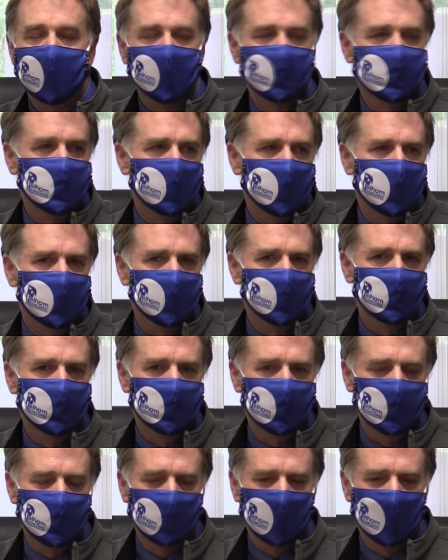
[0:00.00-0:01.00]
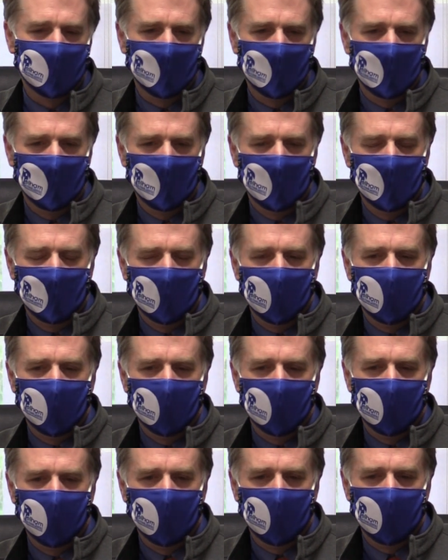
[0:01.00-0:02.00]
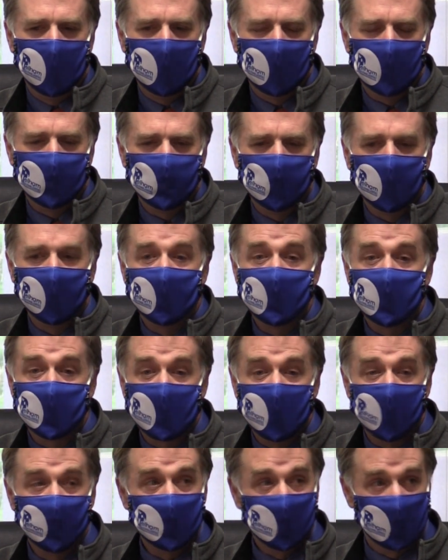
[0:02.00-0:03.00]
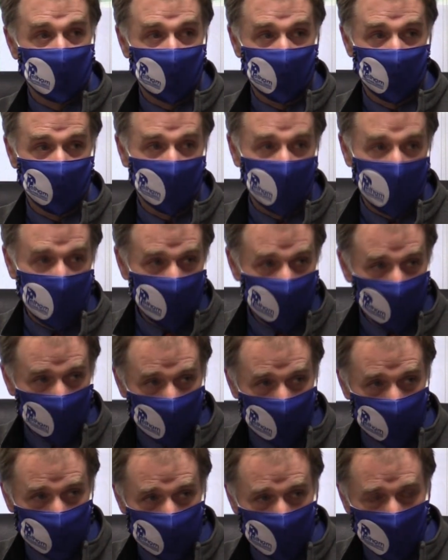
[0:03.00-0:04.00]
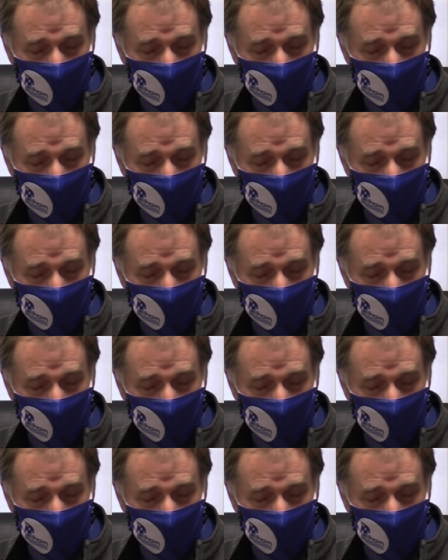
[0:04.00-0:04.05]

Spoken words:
of this is really just gives us a flavor.